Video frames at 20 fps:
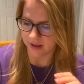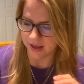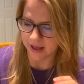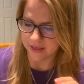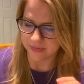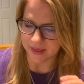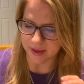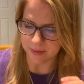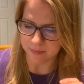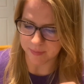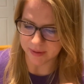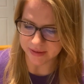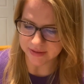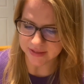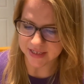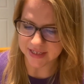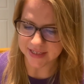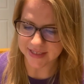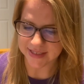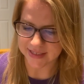They
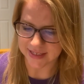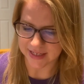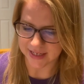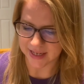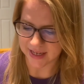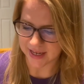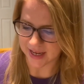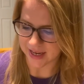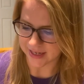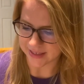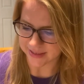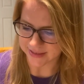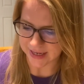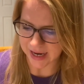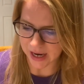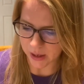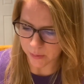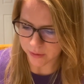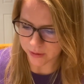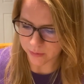built a city and a
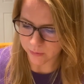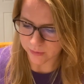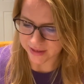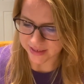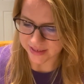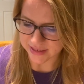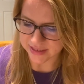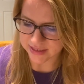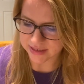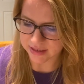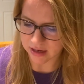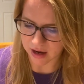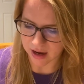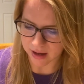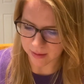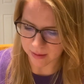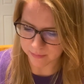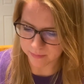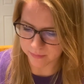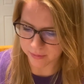tower with its
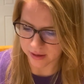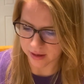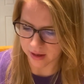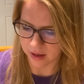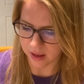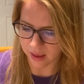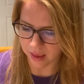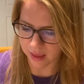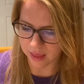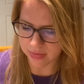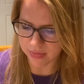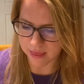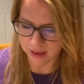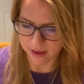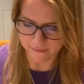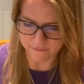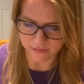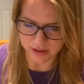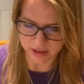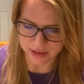top in the
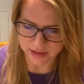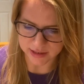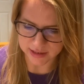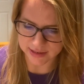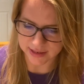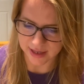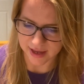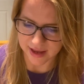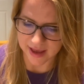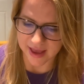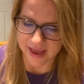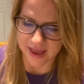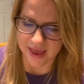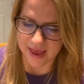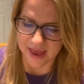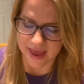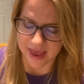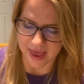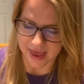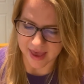heavens,
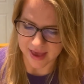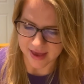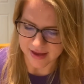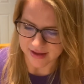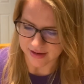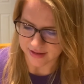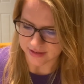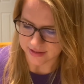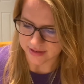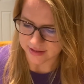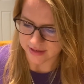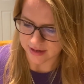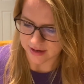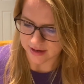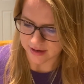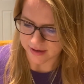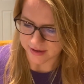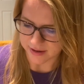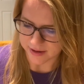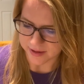and
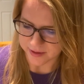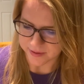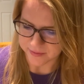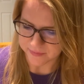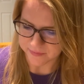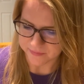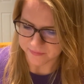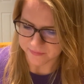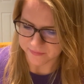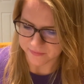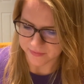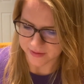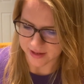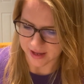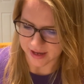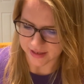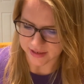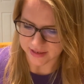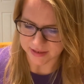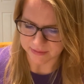
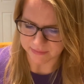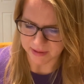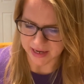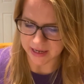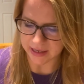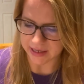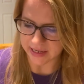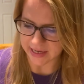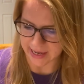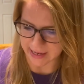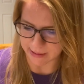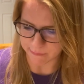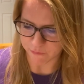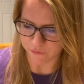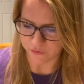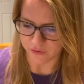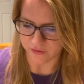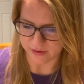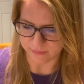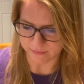to make a name
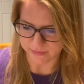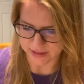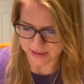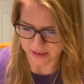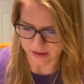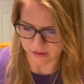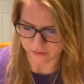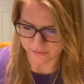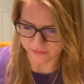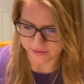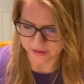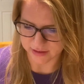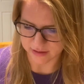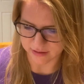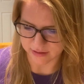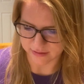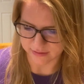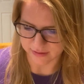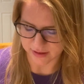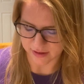for themselves,
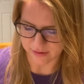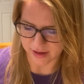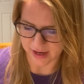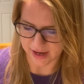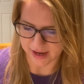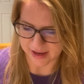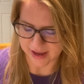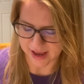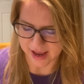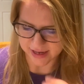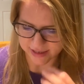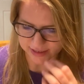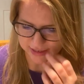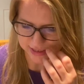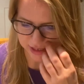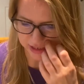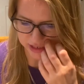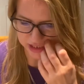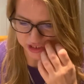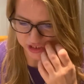okay, as
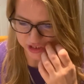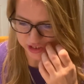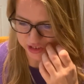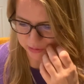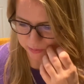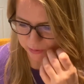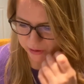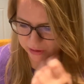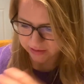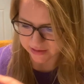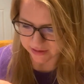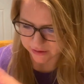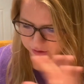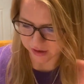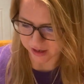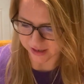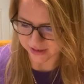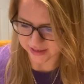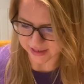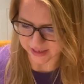they dispersed
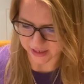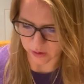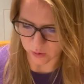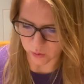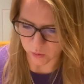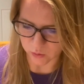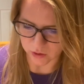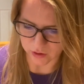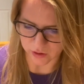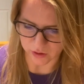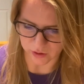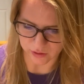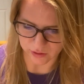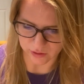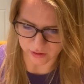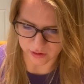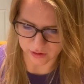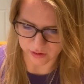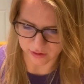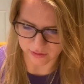across the whole
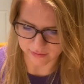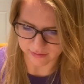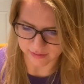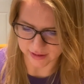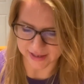earth.